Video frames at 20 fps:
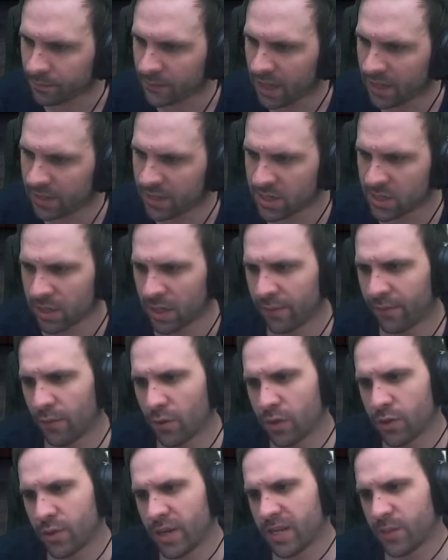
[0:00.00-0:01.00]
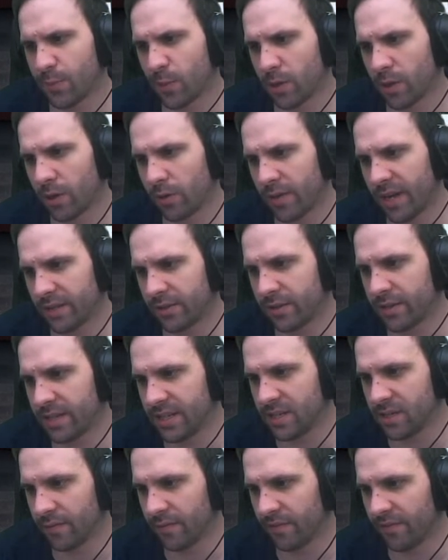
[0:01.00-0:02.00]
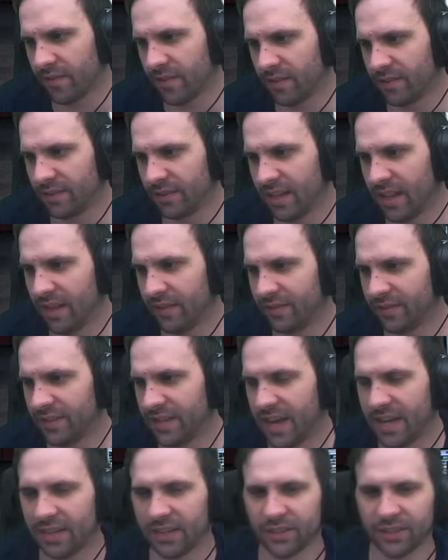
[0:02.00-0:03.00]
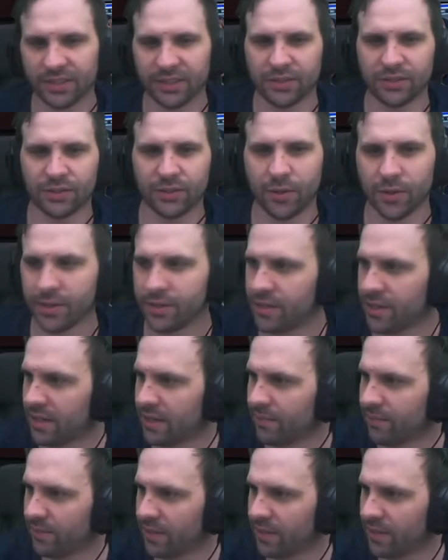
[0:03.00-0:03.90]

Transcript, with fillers: The Slick 4 transporter erector needs some love kind of looking scorchy.